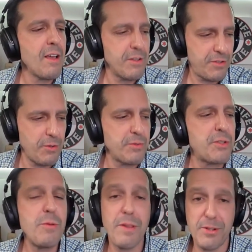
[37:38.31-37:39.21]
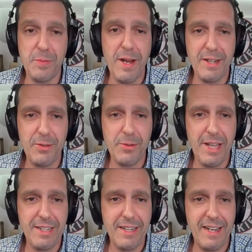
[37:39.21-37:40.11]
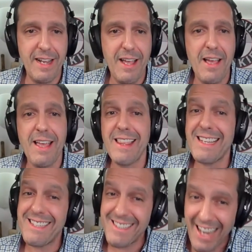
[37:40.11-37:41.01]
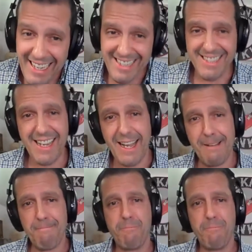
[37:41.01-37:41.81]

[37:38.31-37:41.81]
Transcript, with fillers: So two others made it through that day. The second day,